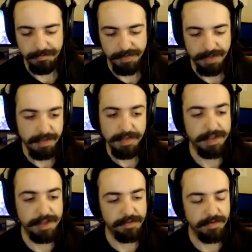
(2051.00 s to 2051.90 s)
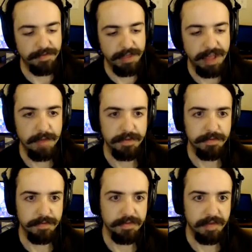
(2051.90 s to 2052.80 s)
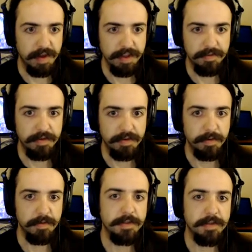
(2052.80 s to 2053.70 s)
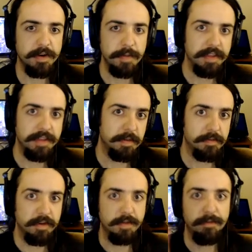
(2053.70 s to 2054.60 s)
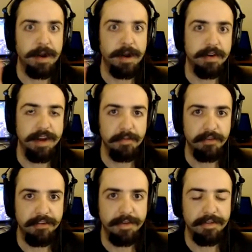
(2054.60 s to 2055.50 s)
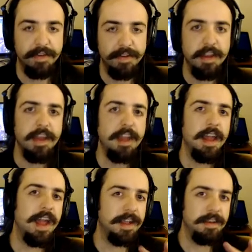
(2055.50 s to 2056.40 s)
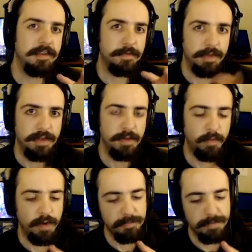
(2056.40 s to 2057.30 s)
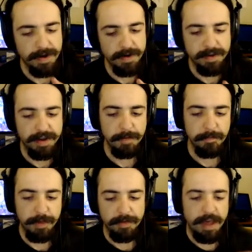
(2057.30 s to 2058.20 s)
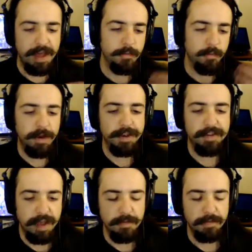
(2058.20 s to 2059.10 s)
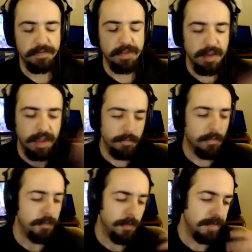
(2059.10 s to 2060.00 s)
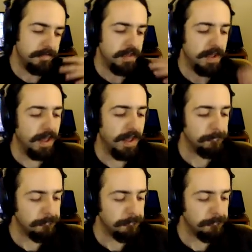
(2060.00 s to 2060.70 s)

and that sort of thing happens with science too. There will be some sort of paradigm shift, and within one paradigm we've had one type of study and one way of thinking,